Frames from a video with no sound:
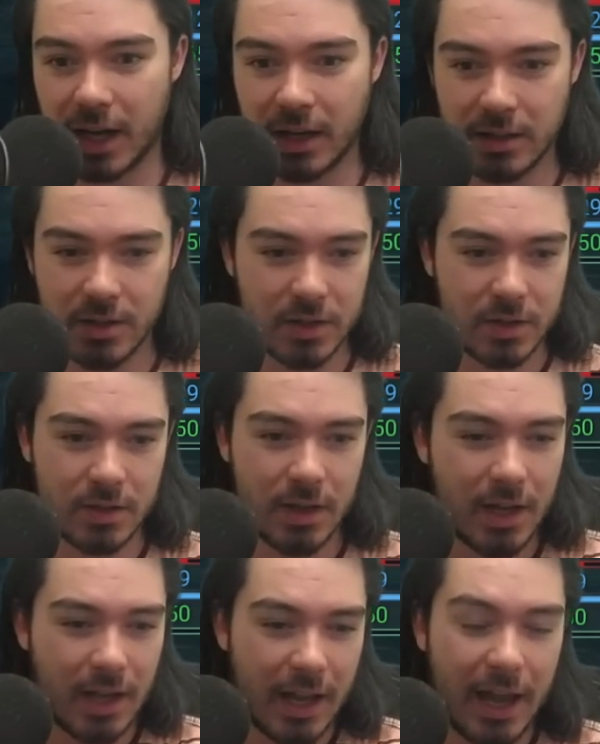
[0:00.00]
and it just
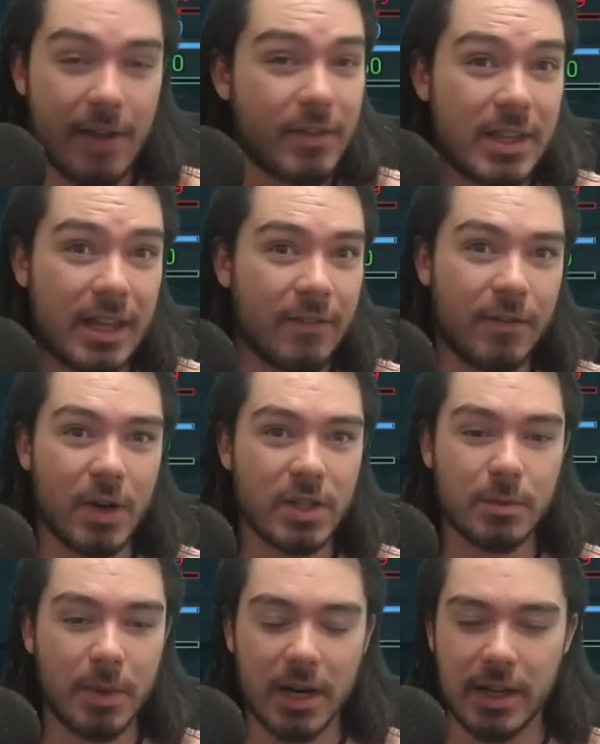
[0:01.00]
everything
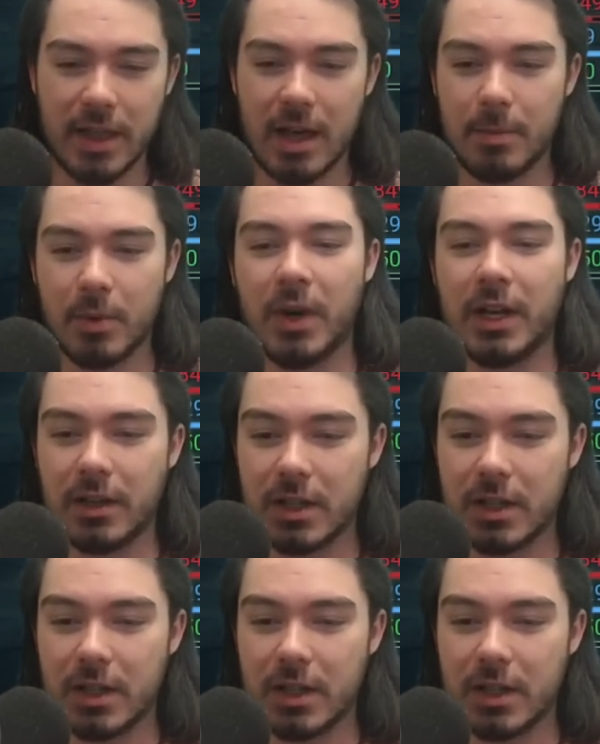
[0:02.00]
falls apart at that point.